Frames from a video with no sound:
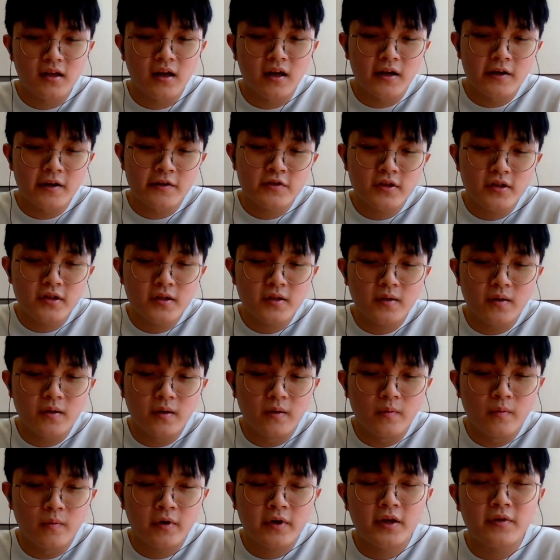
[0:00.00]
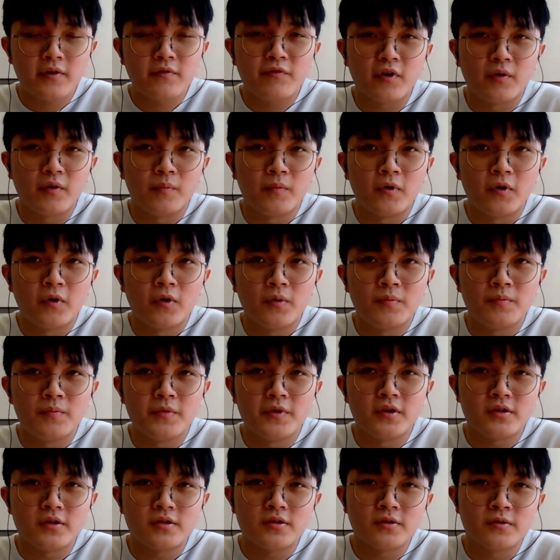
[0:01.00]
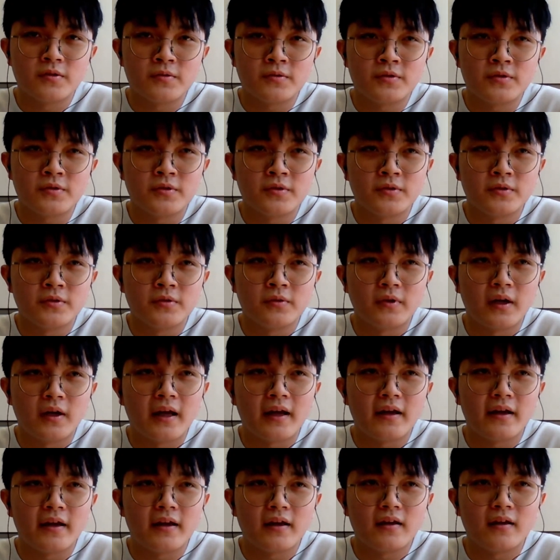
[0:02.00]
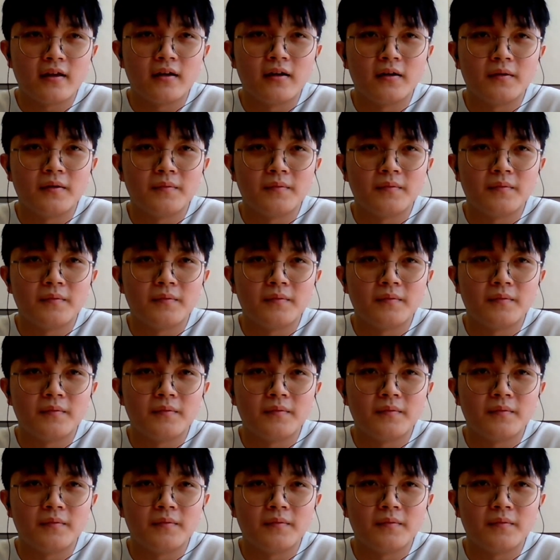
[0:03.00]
yeah. Actually, working from home is also like